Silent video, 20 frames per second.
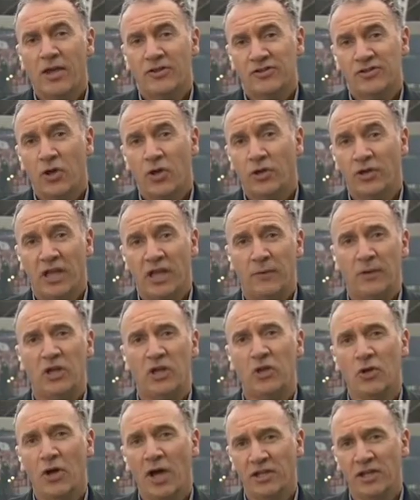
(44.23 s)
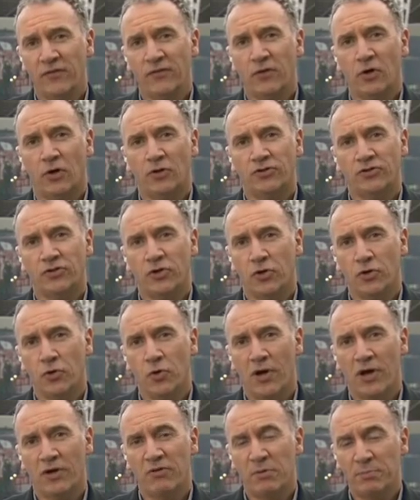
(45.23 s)
Yes, certainly. United have got
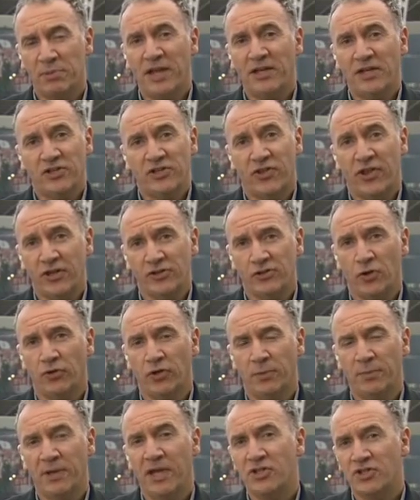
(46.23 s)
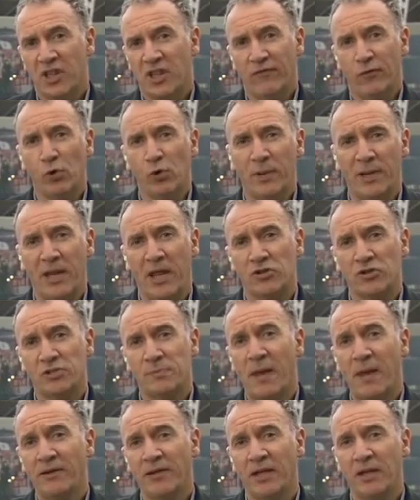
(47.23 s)
to replenish things on the pitch, and they've all been out
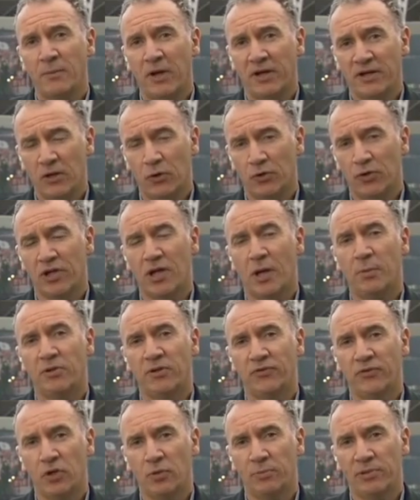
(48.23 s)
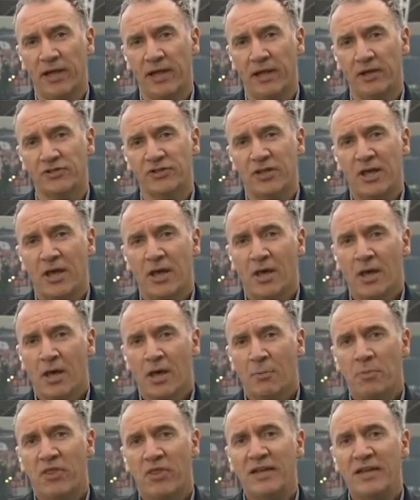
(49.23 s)
spending money on a couple of new players,
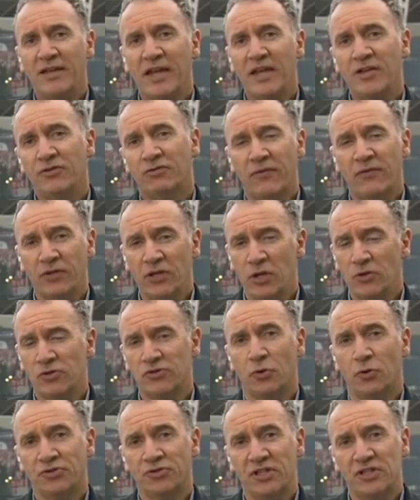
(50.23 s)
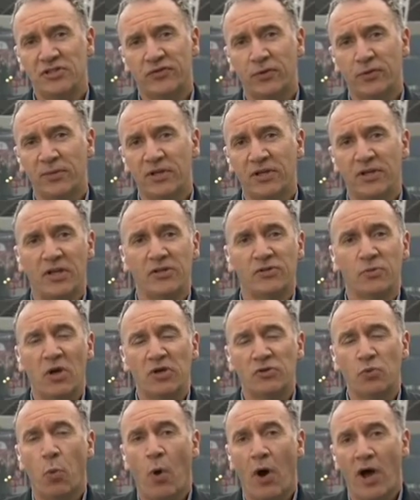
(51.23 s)
but they need revenue sources from
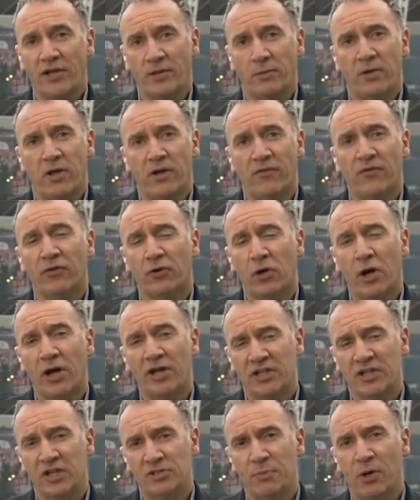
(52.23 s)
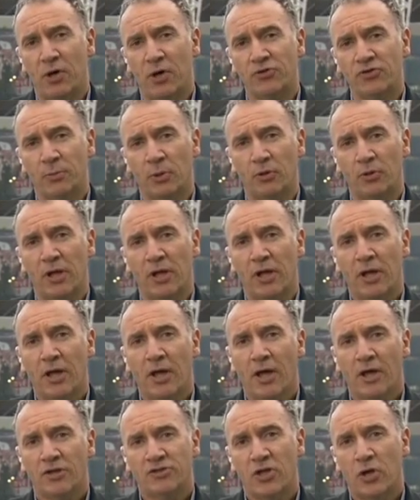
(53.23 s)
as wide a variety as possible.
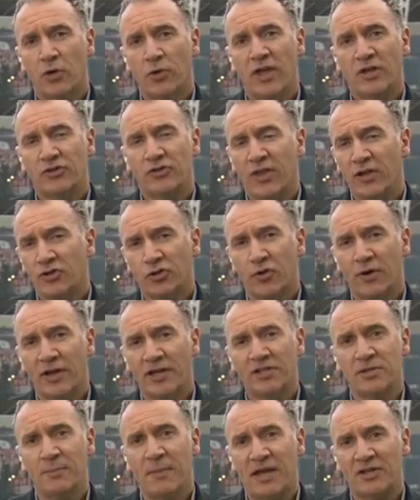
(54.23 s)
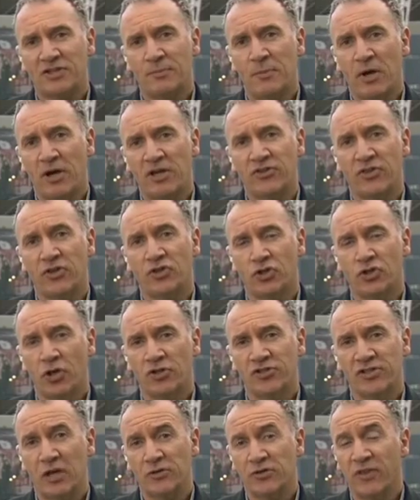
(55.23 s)
So they're trying to maximise the
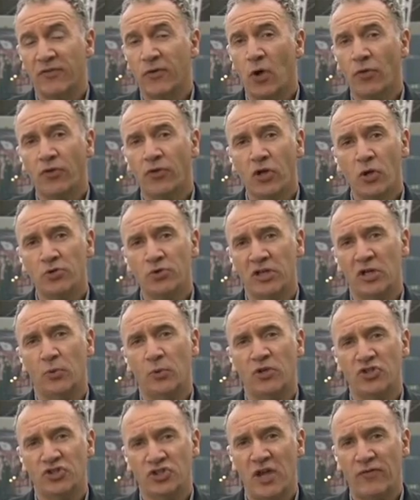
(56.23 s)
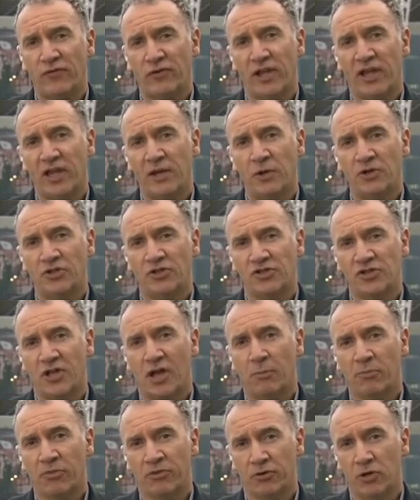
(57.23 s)
shirt sales. They've got the new deal with Chevrolet, which has
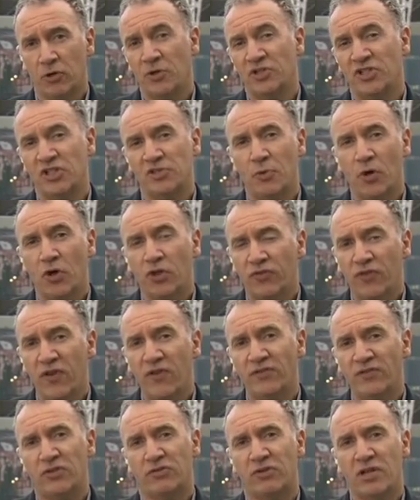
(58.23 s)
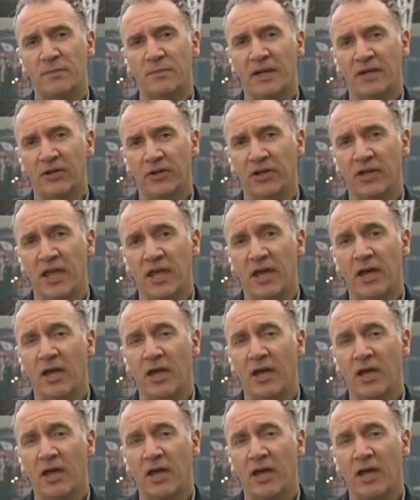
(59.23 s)
come through, which is worth $53 million a